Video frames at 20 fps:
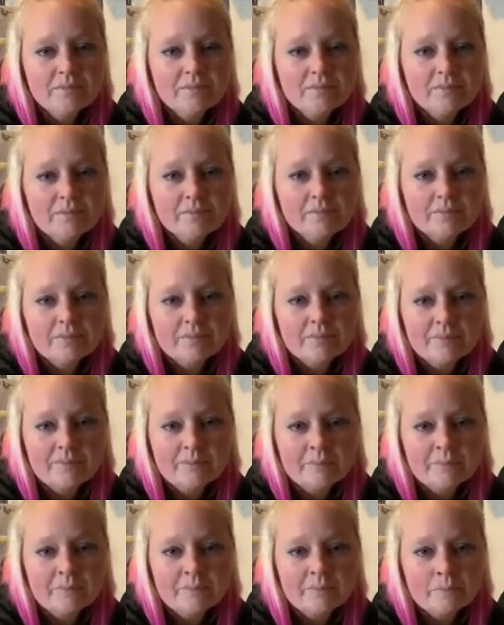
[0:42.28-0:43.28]

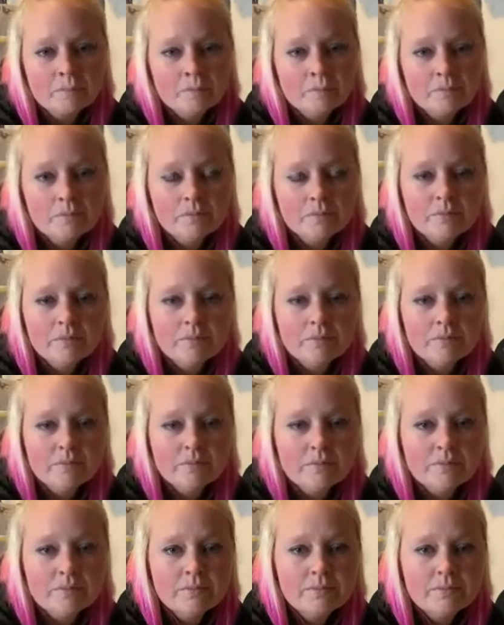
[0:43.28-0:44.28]

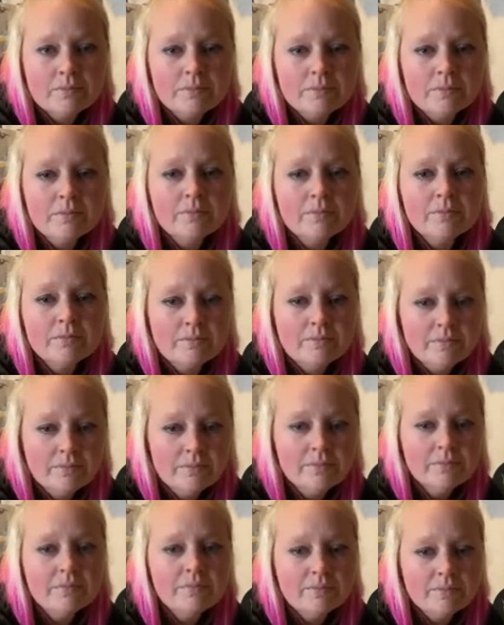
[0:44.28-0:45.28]

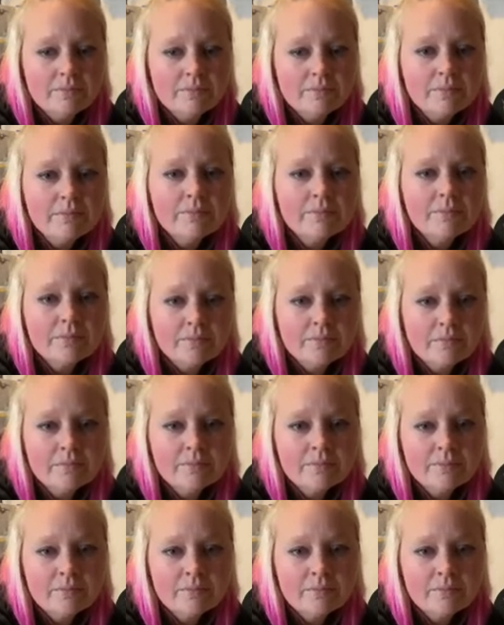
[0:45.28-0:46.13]
(not speaking)